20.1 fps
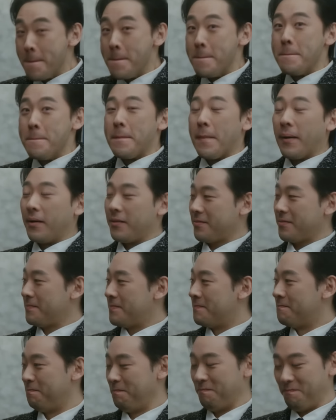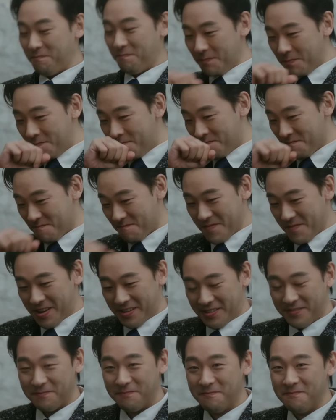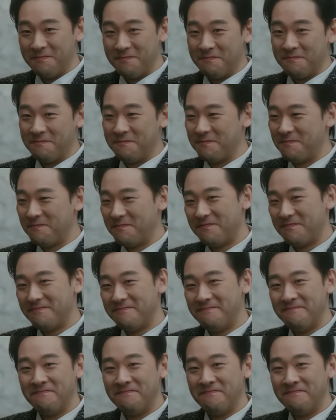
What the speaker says: Park Soo-jong finally met her husband's demands.